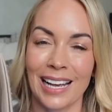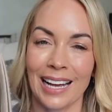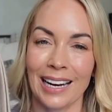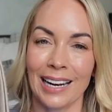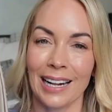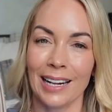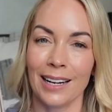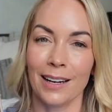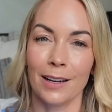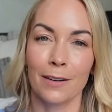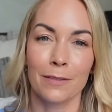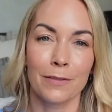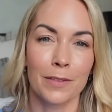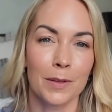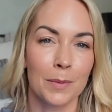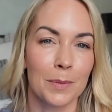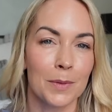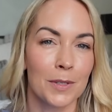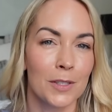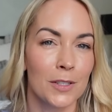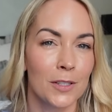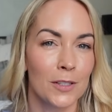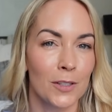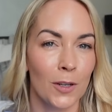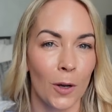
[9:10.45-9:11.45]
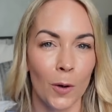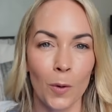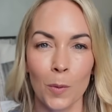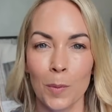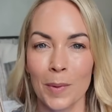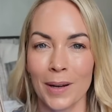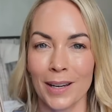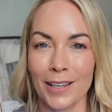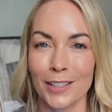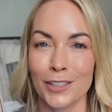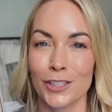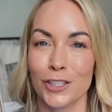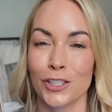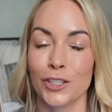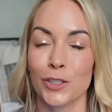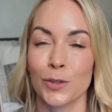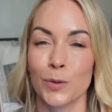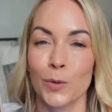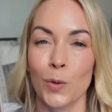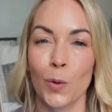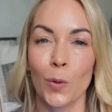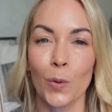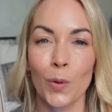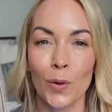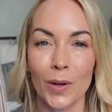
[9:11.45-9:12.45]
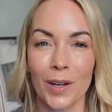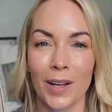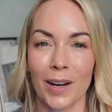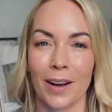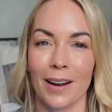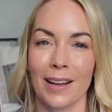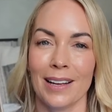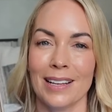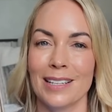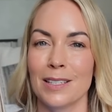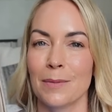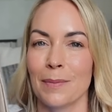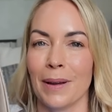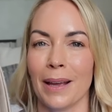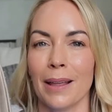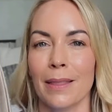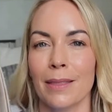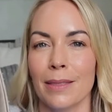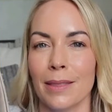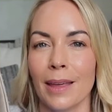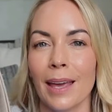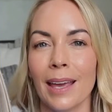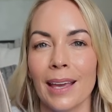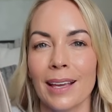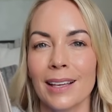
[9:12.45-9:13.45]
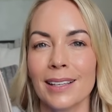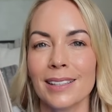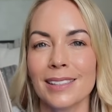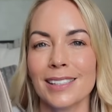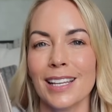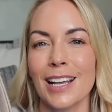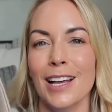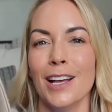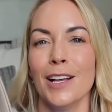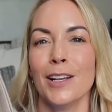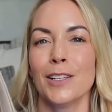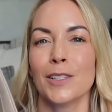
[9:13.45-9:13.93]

and I love them so much to organize my things.